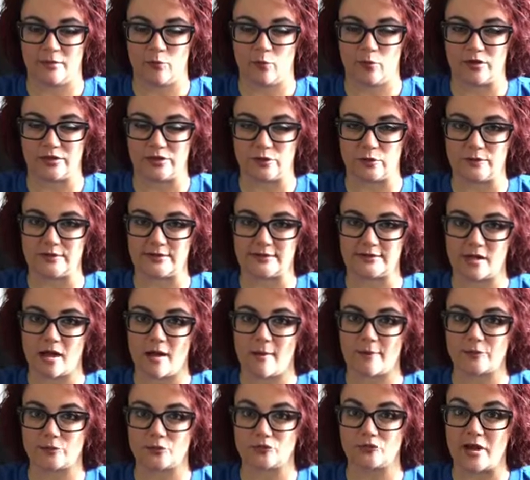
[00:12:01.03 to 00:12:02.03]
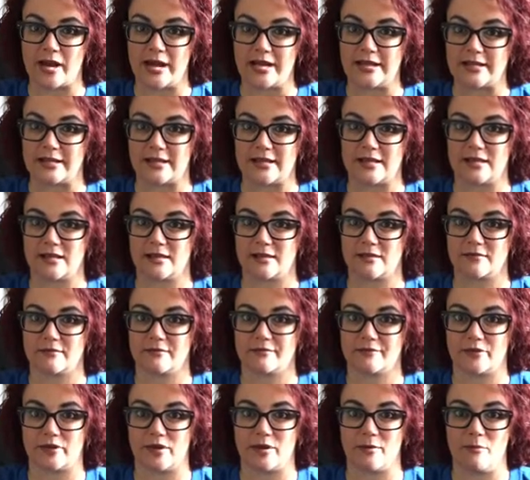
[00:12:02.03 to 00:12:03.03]
where you stopped writing
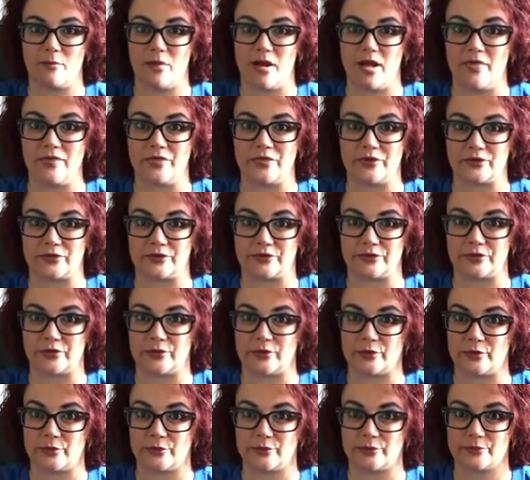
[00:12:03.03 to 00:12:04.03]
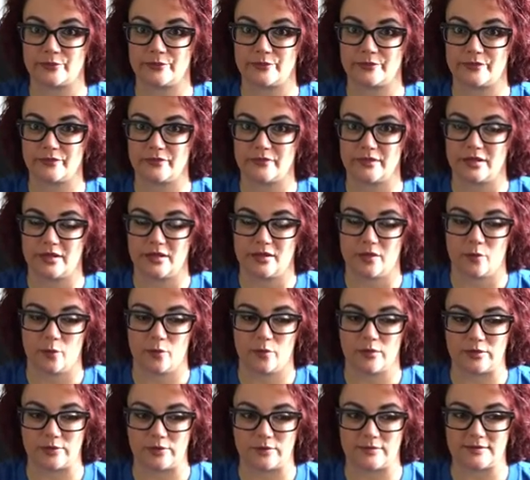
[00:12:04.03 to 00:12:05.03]
for a month or two,
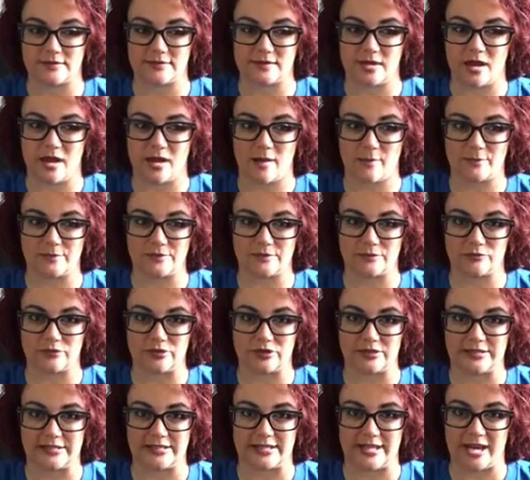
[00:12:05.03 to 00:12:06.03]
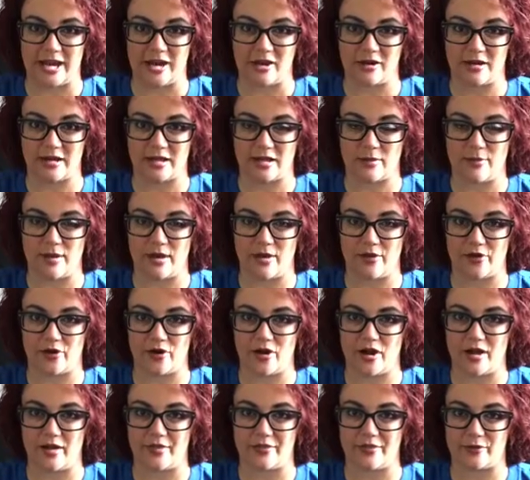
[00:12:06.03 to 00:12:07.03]
where you stopped really caring about
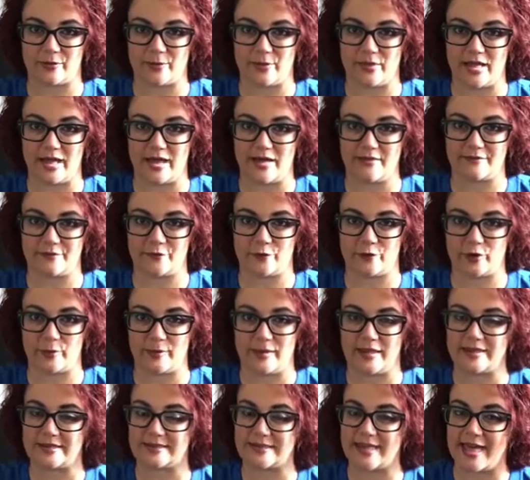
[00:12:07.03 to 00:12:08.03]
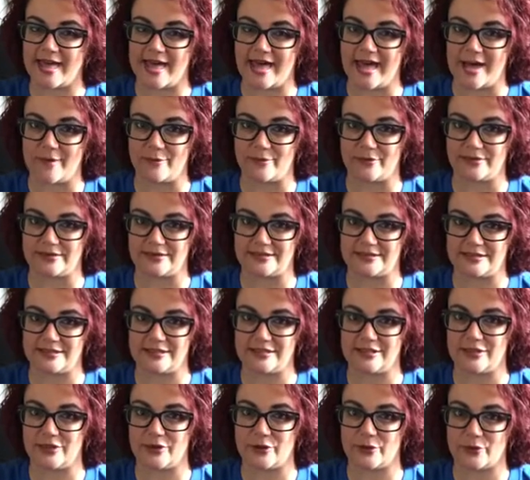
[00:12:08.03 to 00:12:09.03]
your author platform. Has that happened to
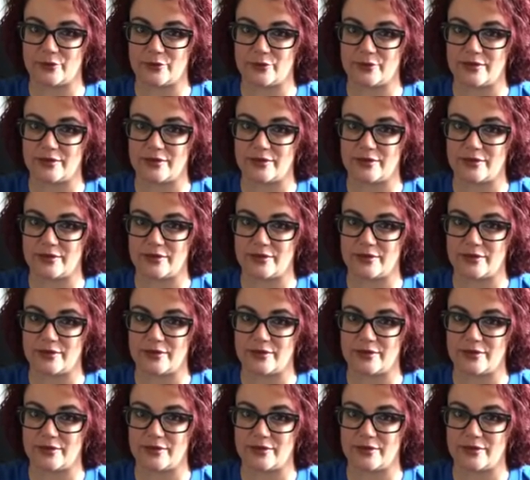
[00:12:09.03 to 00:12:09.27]
you?